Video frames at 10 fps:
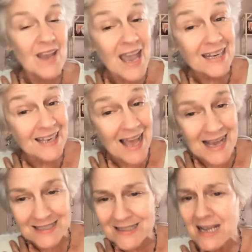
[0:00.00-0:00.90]
At
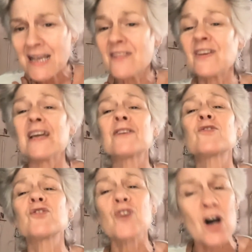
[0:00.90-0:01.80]
last, the
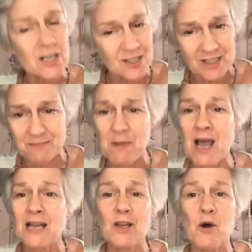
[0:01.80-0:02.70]
exhausted
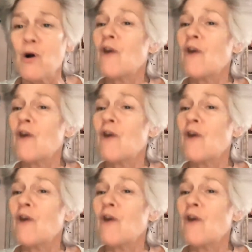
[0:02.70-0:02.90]
Milo,